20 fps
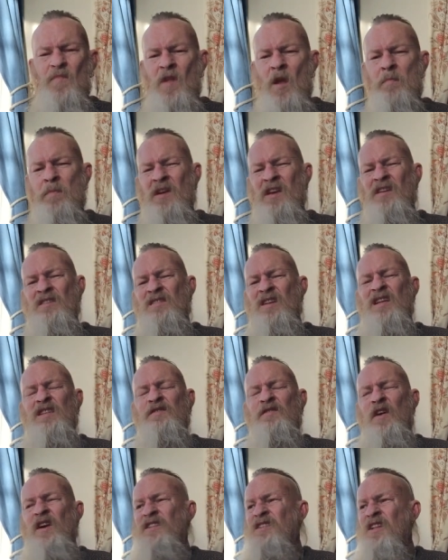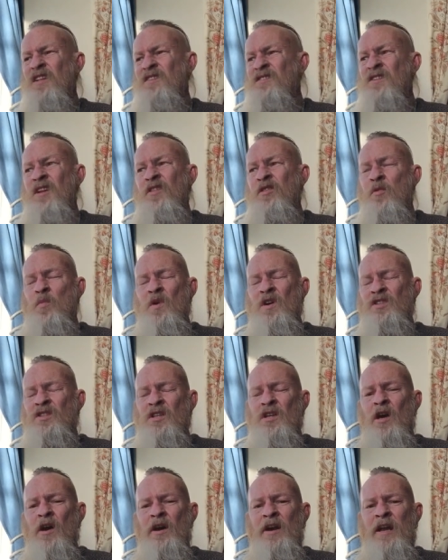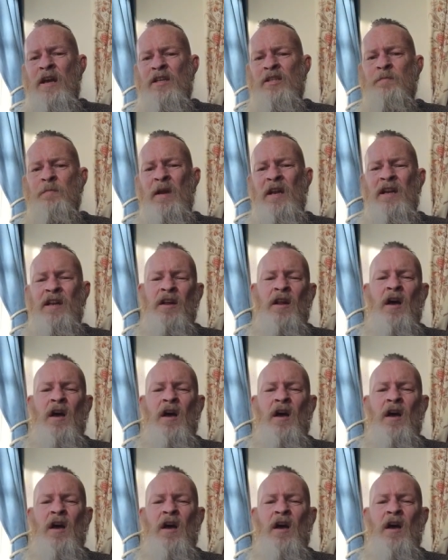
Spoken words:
because, let's face it, there's nothing worse than going out spending